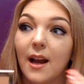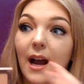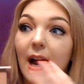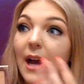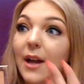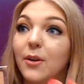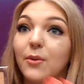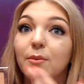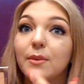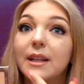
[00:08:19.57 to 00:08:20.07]
I
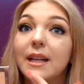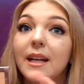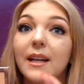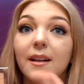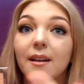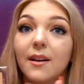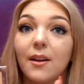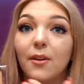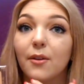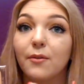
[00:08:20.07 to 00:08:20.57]
don't need
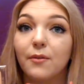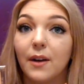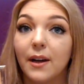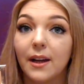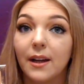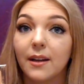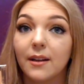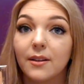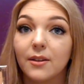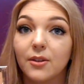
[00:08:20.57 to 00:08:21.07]
another
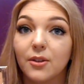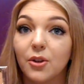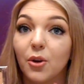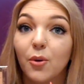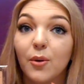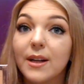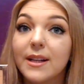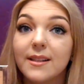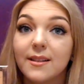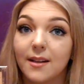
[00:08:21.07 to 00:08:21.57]
fucking
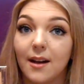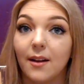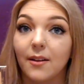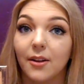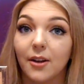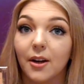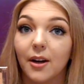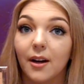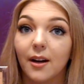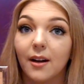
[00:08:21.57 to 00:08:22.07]
crease
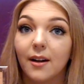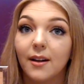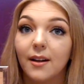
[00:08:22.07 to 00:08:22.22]
color.